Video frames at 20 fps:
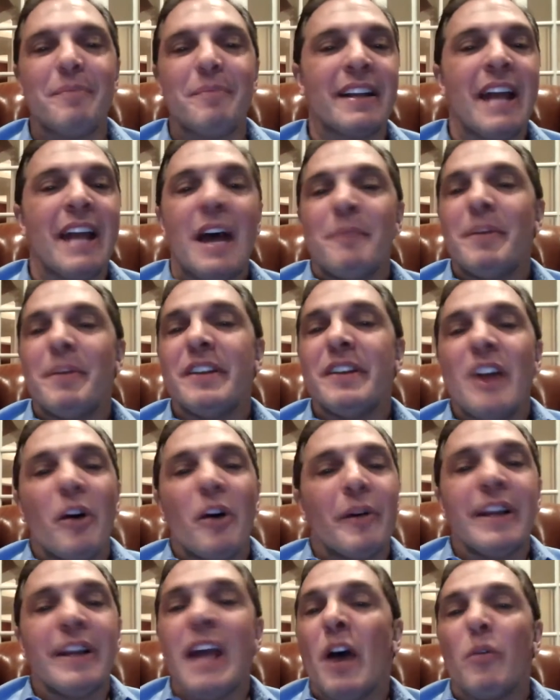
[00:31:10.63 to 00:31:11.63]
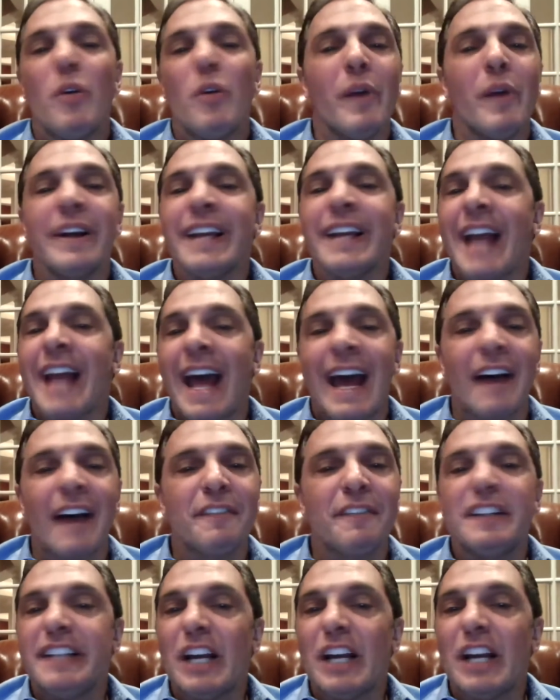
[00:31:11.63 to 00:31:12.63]
But no, we're going to have
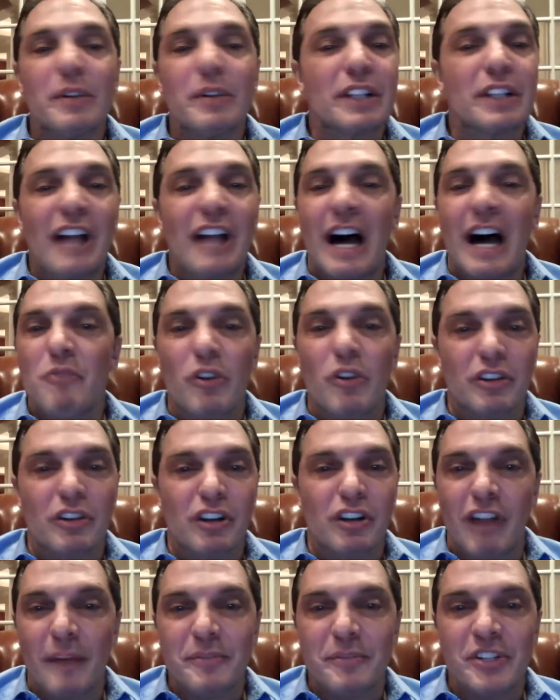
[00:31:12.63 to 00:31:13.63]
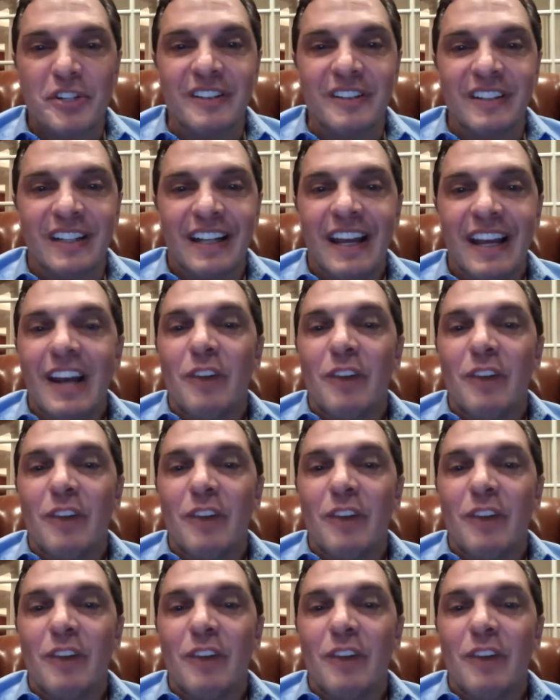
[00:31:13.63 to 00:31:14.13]
to deal with a lot more corruption.